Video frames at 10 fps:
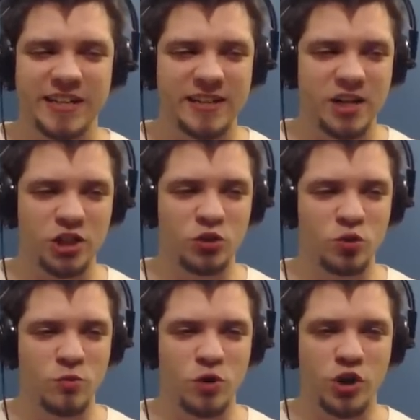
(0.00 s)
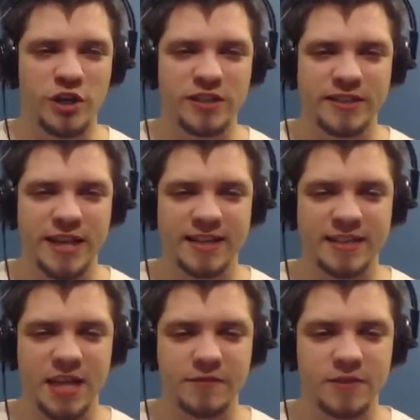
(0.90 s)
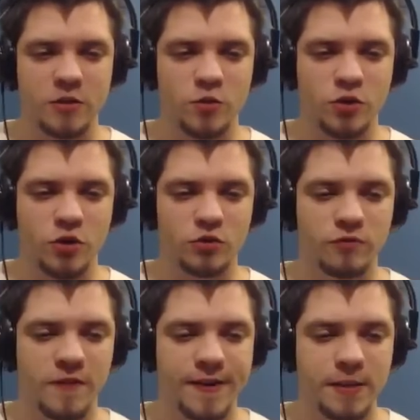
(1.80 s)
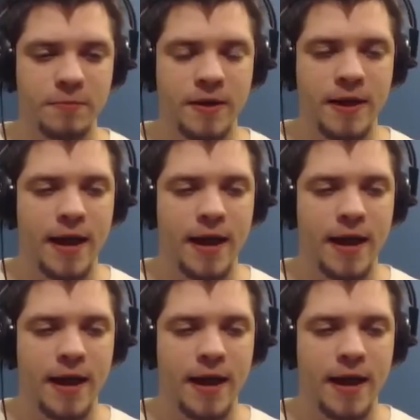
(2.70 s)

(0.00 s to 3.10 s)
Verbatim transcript: And there are two more tanks left. We're going to find them.